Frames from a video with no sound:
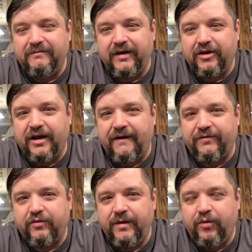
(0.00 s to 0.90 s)
They could have
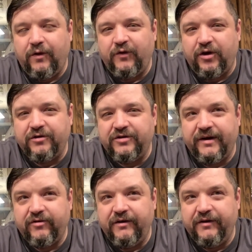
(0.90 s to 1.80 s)
3 pole vaulters at
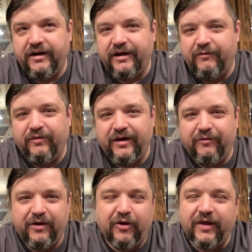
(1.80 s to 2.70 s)
every event, and
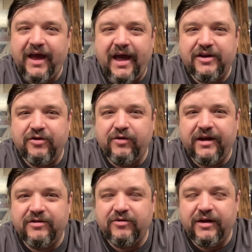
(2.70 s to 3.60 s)
we only had 2
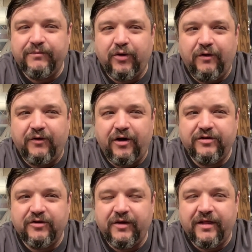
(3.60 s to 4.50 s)
kids who did pole vault,
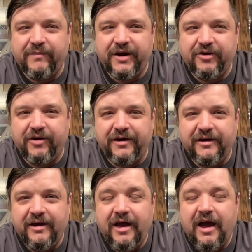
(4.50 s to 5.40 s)
so they let me do it.
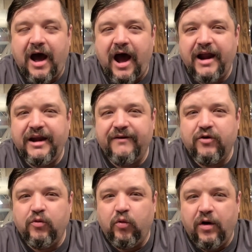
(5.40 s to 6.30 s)
I
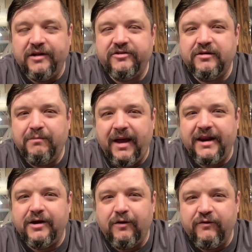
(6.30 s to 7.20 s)
never once
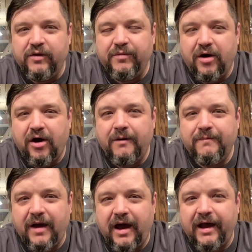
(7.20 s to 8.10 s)
made it over the bar.
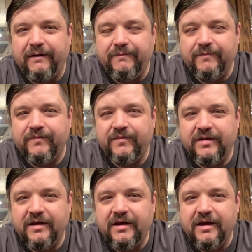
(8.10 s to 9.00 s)
I
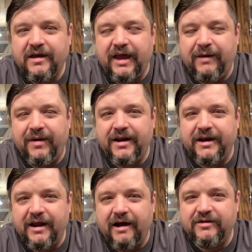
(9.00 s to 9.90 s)
came in
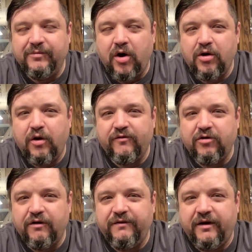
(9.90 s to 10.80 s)
and knocked the bar
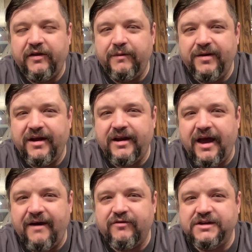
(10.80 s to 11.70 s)
over or fell in the pit
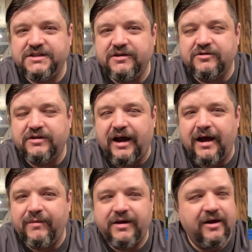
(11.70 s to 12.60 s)
every single
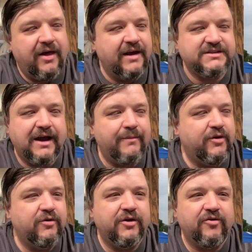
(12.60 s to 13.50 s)
time until I stopped
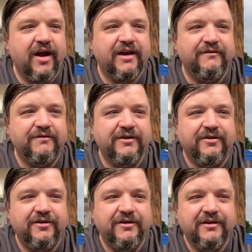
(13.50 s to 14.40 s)
doing track and
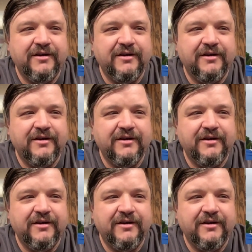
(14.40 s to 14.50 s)
field.